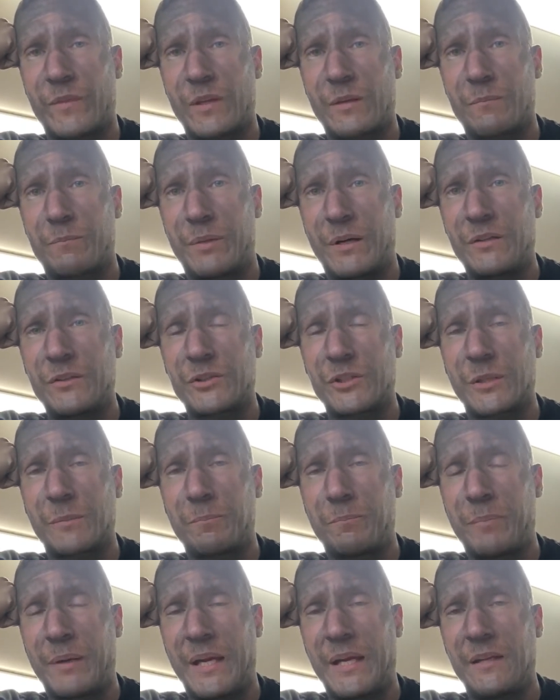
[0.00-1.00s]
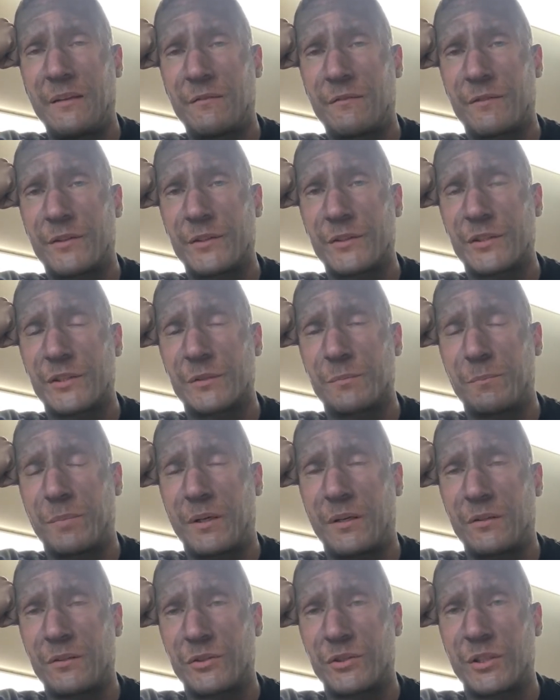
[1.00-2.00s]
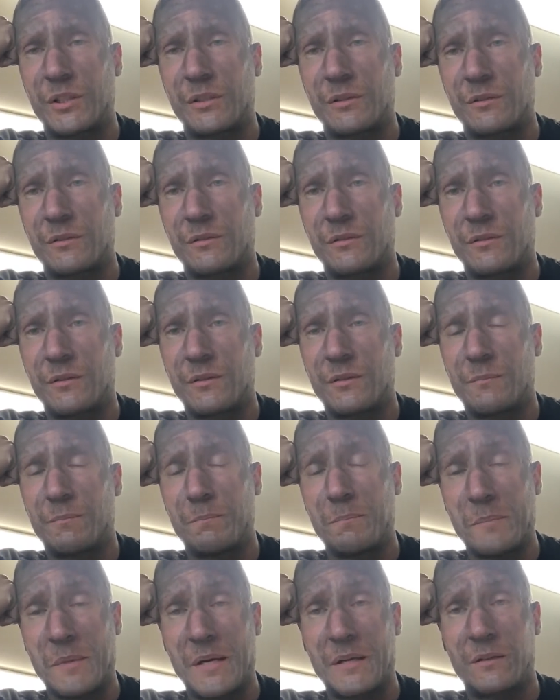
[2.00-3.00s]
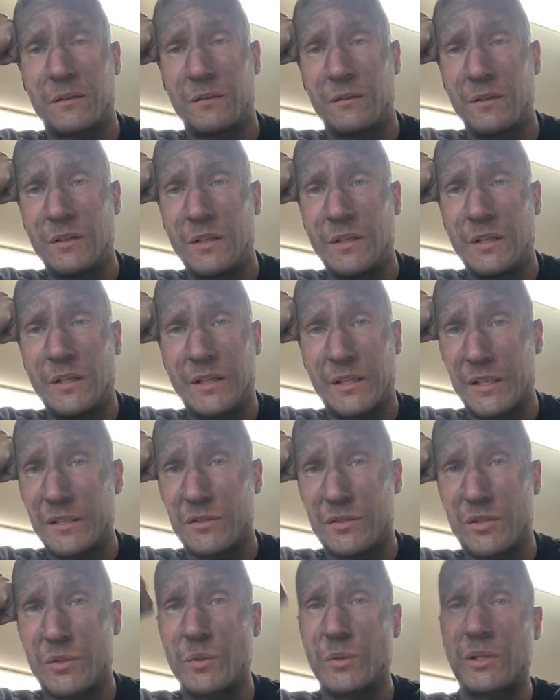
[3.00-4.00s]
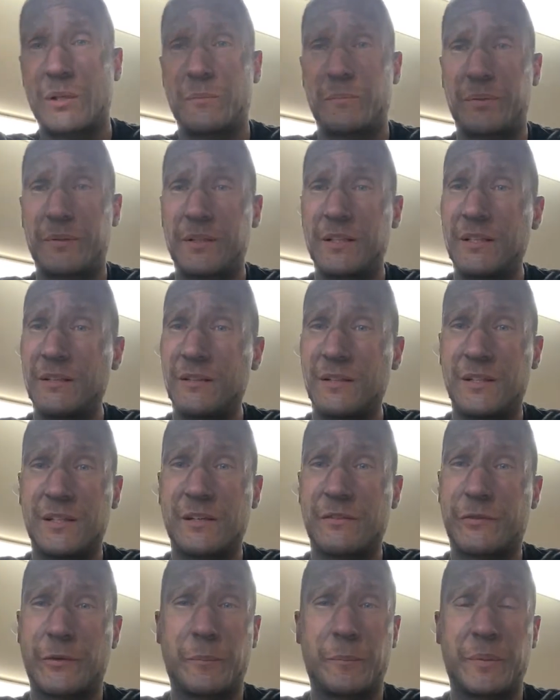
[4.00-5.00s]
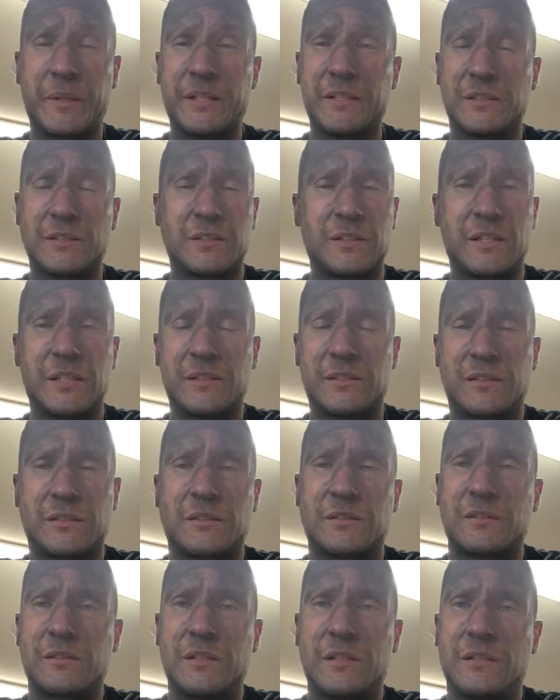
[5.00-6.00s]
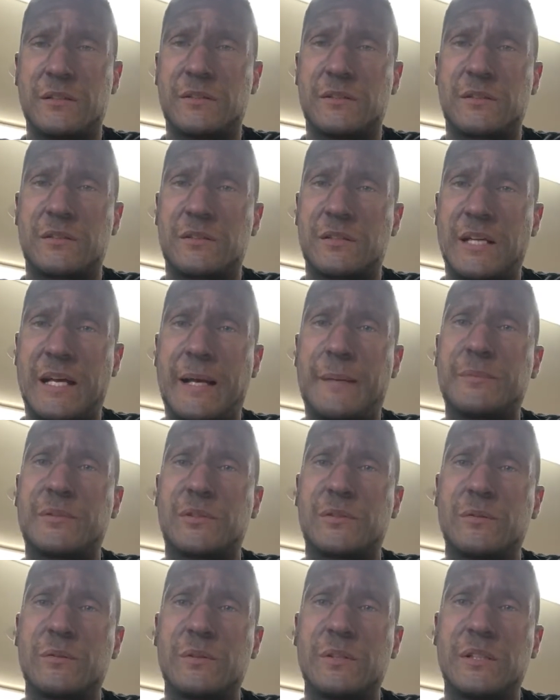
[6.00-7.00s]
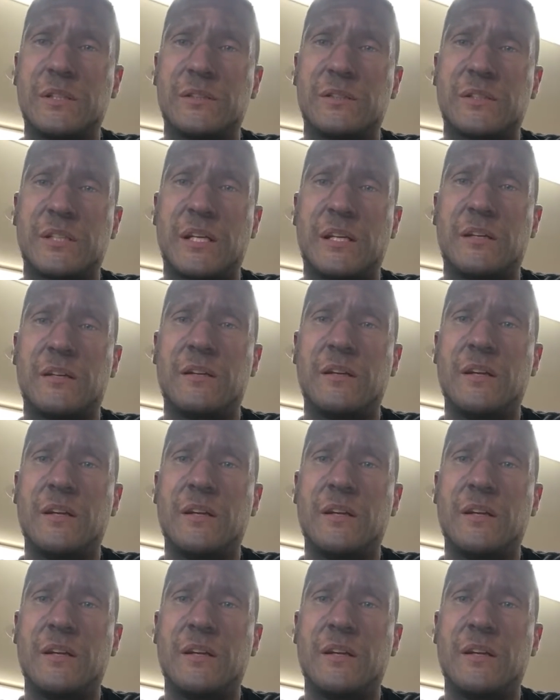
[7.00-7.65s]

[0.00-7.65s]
Polishing paint versus polishing metal is two completely different beasts. It's absolutely insane.